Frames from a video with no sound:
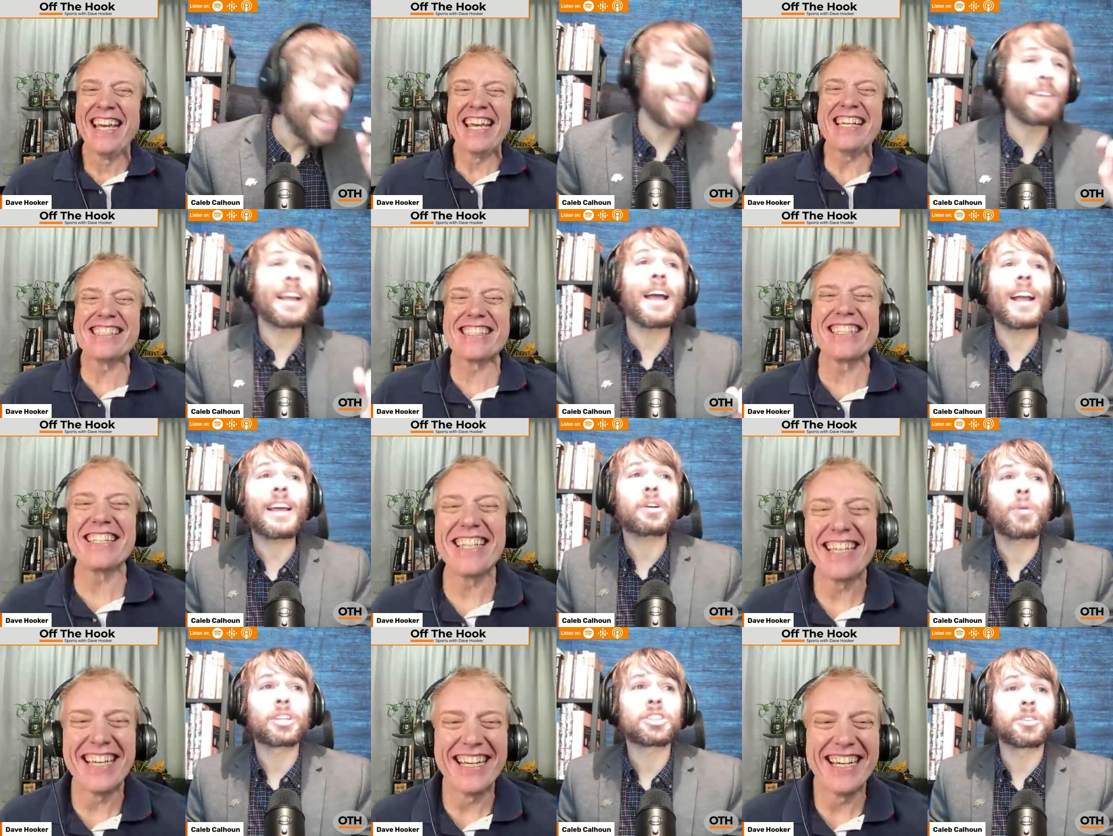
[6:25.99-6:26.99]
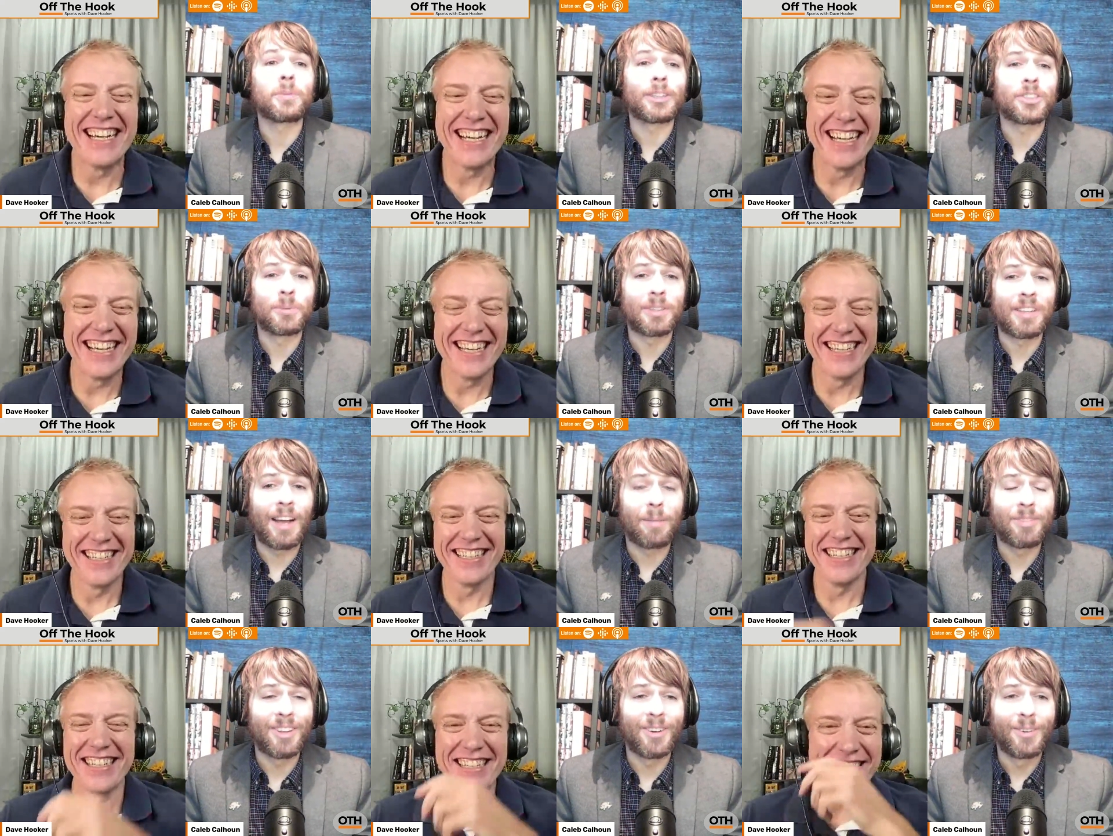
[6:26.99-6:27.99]
Speaker 1: Dave, I got, I got a question about you with
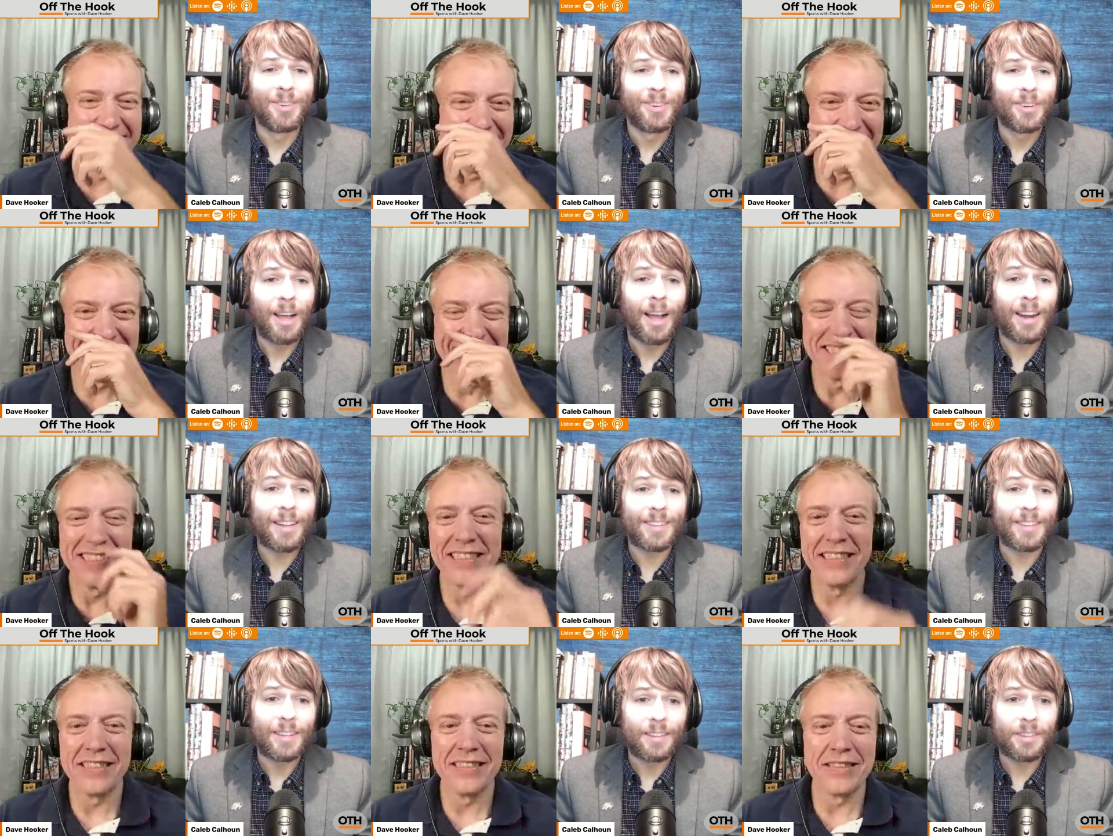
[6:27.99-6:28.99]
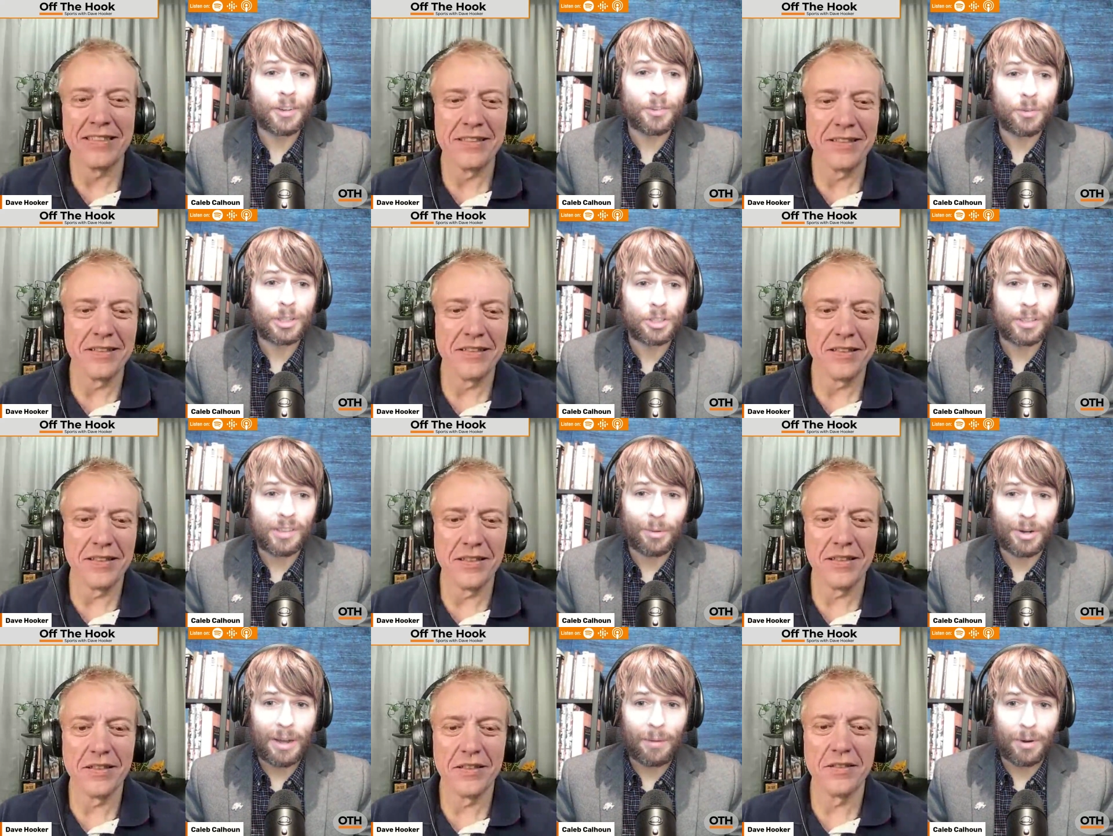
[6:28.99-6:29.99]
Dobbs, though. Honestly, serious question because I
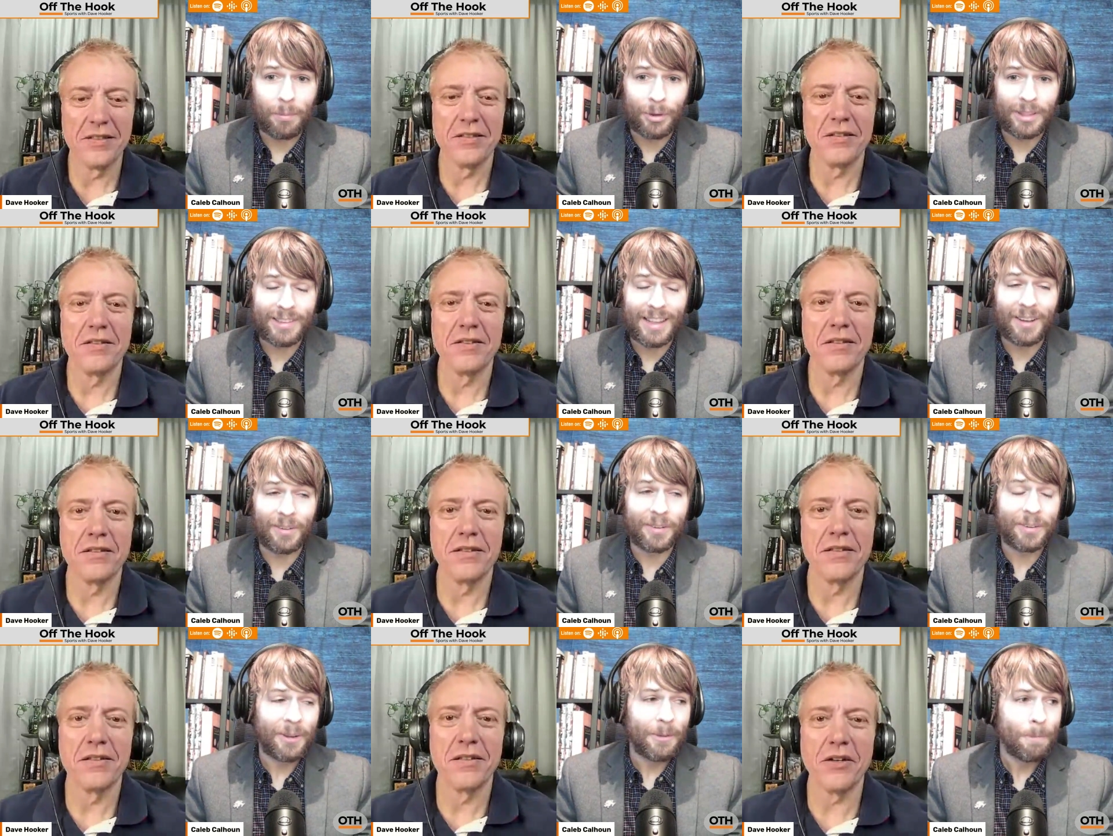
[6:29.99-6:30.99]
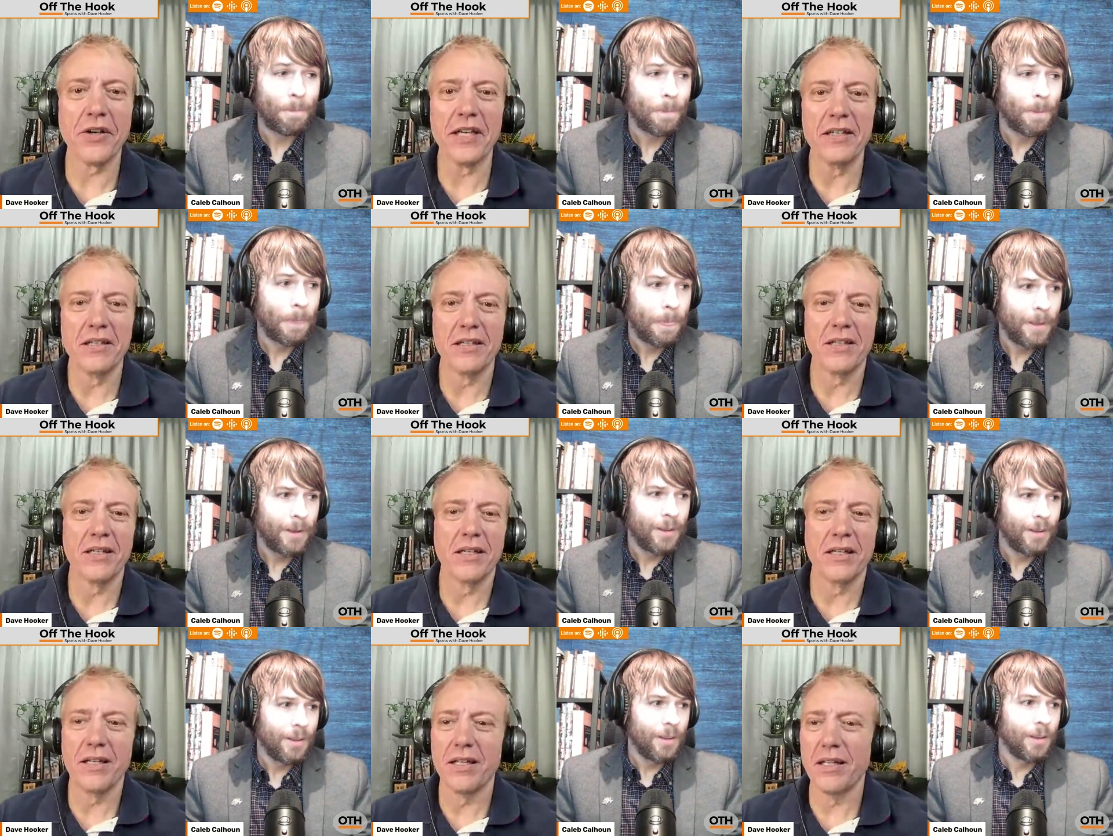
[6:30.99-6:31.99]
want to I want to point this out. Okay.
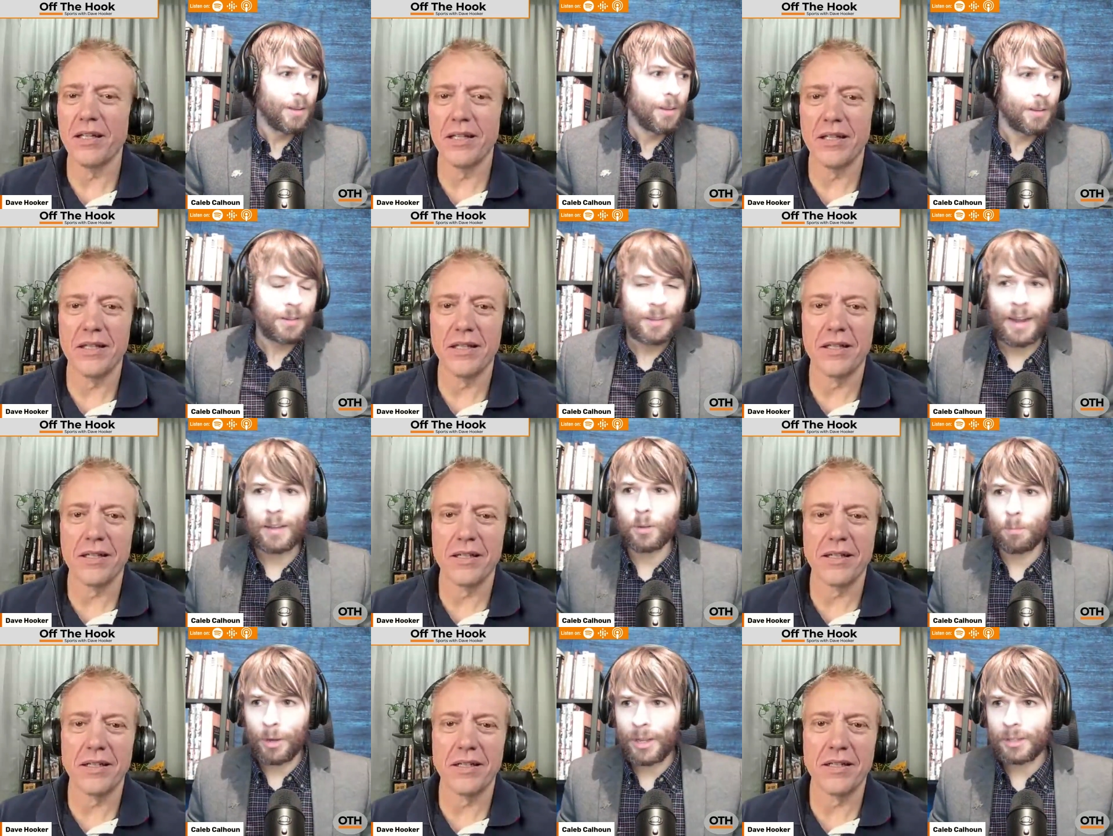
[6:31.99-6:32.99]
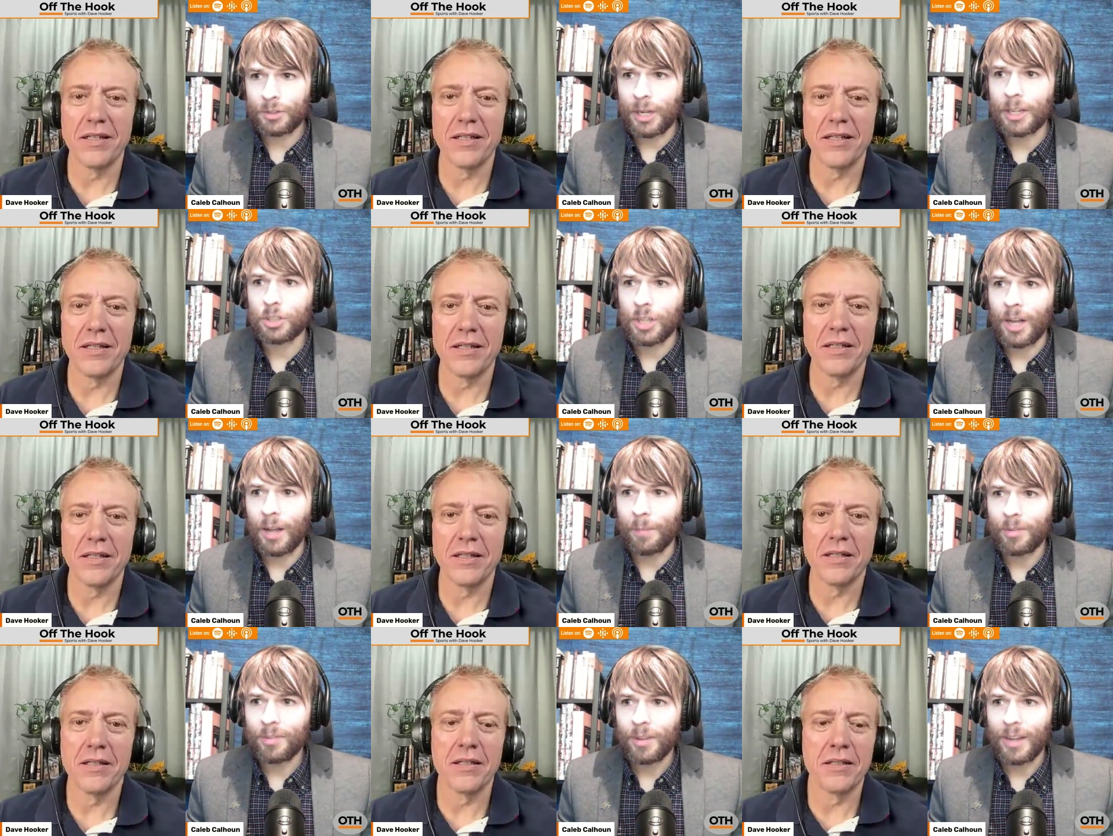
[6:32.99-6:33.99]
Tyler Bray to Josh
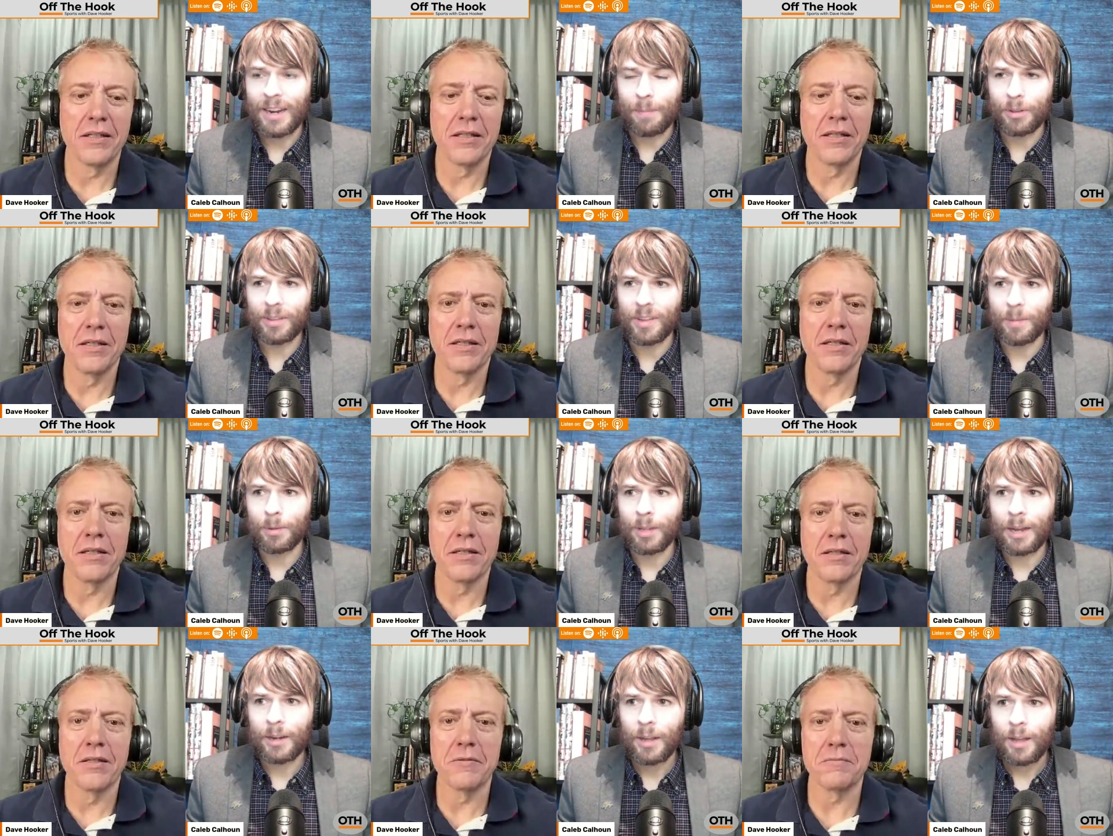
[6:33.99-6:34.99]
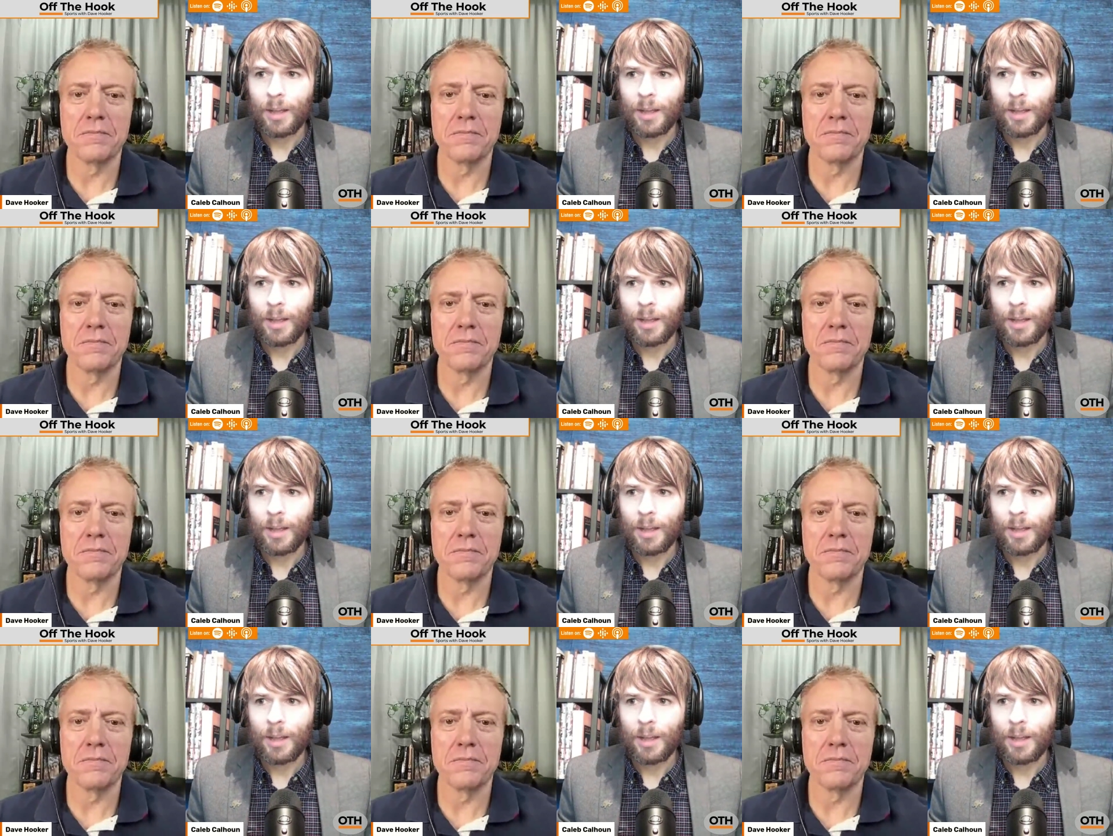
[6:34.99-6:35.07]
Dobbs, and I bring this up a lot